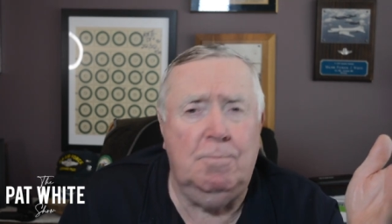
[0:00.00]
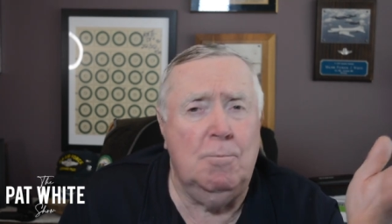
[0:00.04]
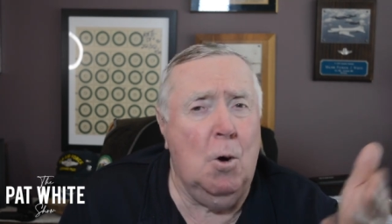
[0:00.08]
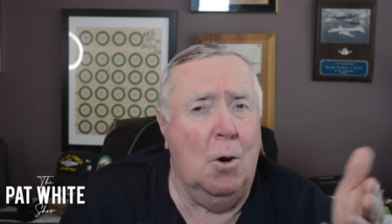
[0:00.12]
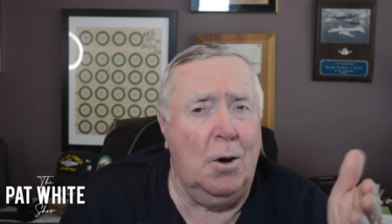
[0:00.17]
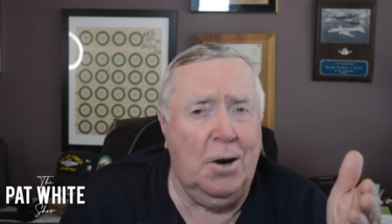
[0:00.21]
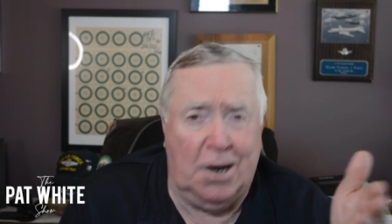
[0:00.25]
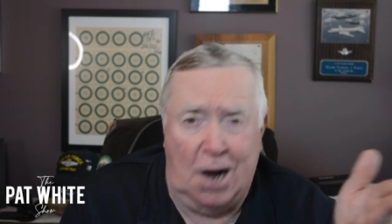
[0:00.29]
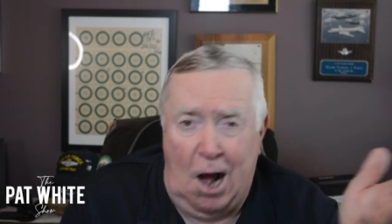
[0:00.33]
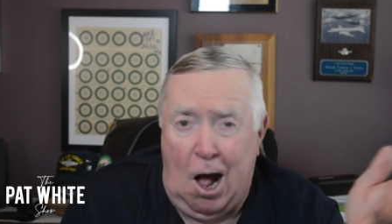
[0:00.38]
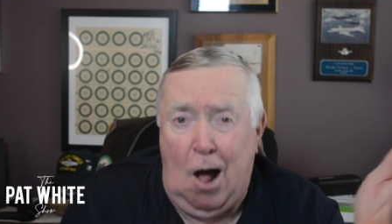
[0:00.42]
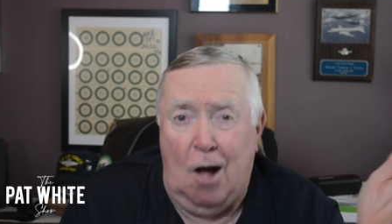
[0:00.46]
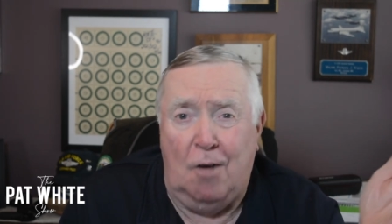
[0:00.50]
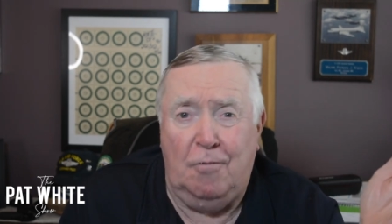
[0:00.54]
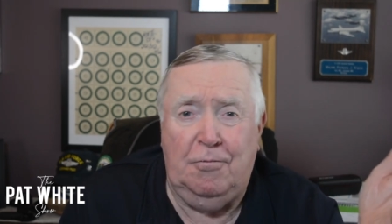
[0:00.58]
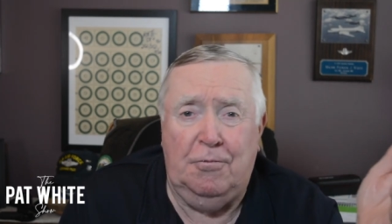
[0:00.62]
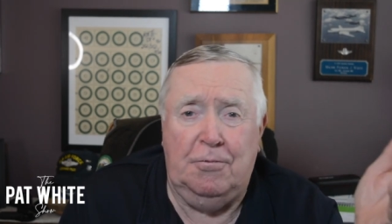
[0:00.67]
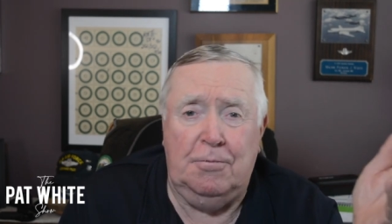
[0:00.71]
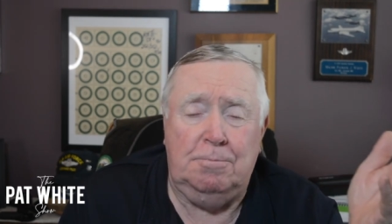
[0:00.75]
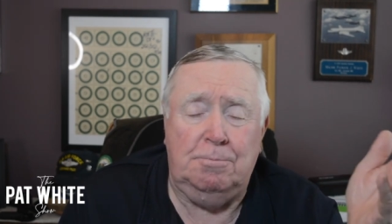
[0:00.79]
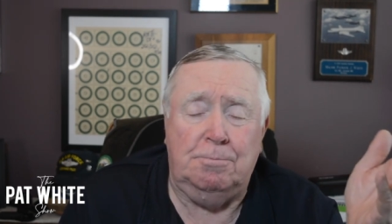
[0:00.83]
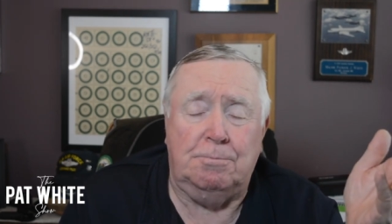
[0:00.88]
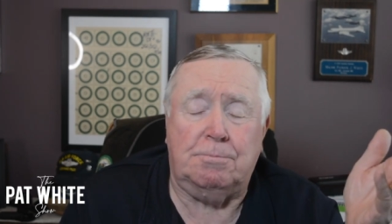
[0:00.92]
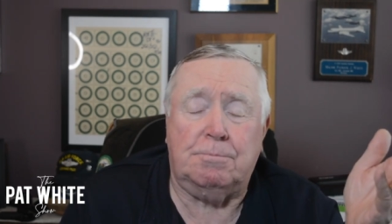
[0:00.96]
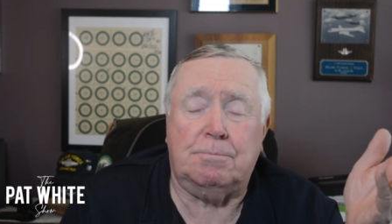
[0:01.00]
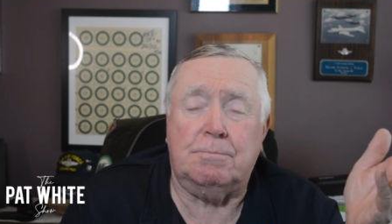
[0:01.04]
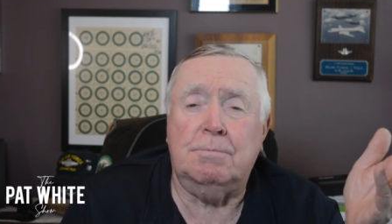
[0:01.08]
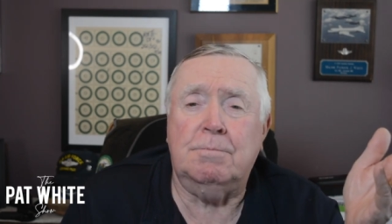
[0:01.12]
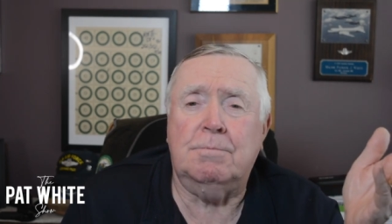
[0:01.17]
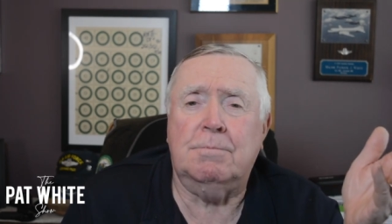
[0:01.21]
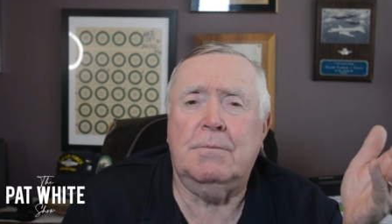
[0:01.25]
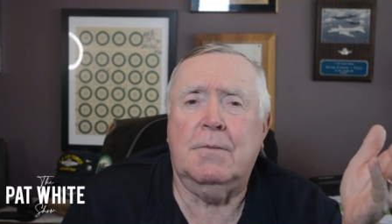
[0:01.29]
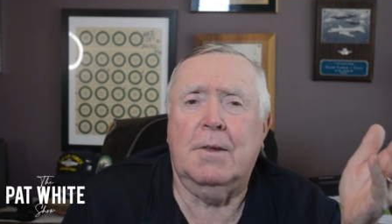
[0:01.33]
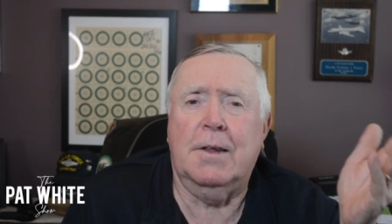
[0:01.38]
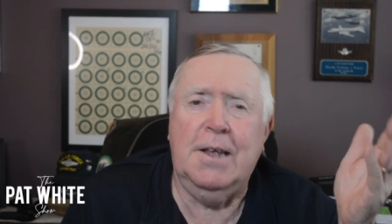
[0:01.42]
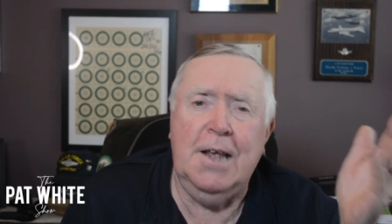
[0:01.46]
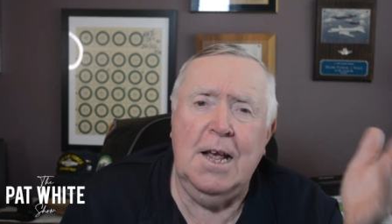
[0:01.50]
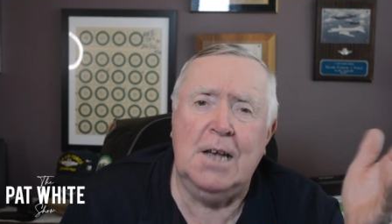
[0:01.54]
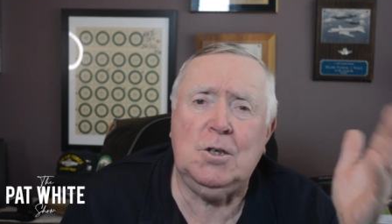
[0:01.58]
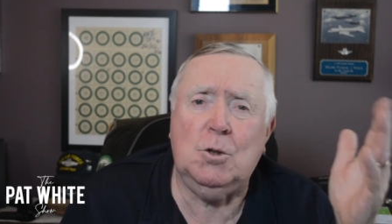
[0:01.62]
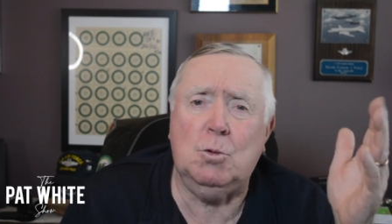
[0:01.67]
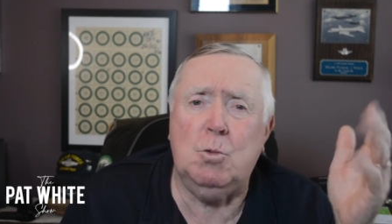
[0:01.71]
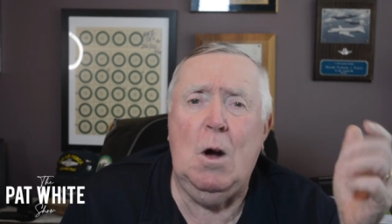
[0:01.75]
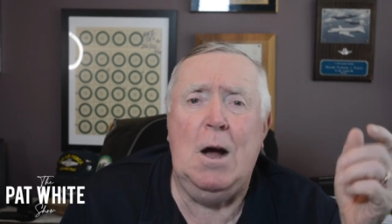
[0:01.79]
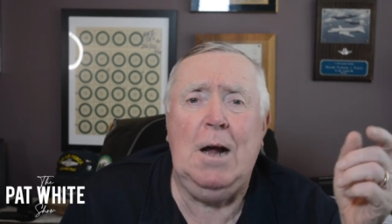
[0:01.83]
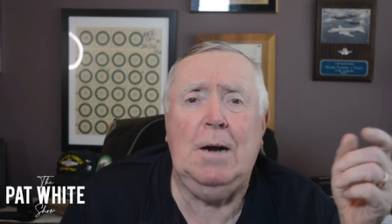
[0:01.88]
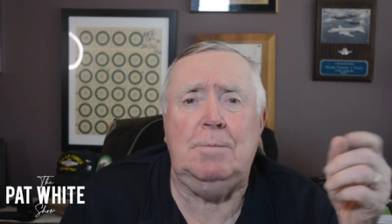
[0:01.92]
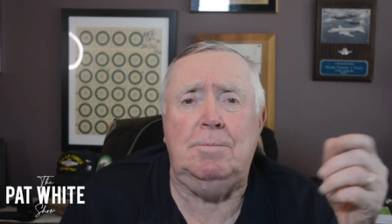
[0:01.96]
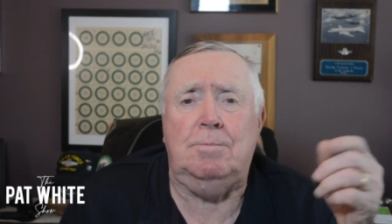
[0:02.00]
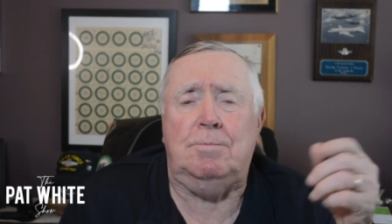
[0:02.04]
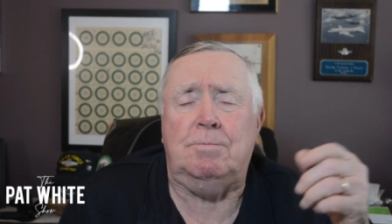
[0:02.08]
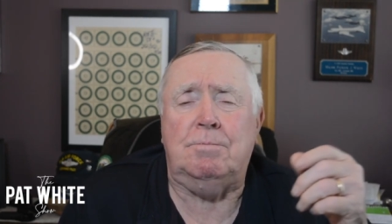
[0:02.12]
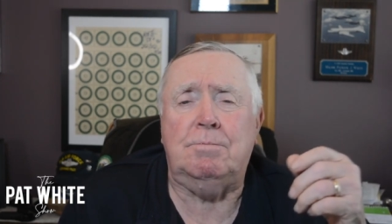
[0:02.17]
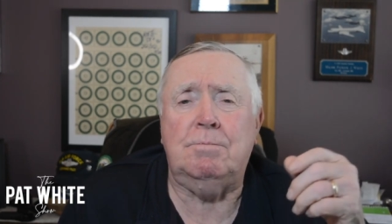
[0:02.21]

or golf, guess what?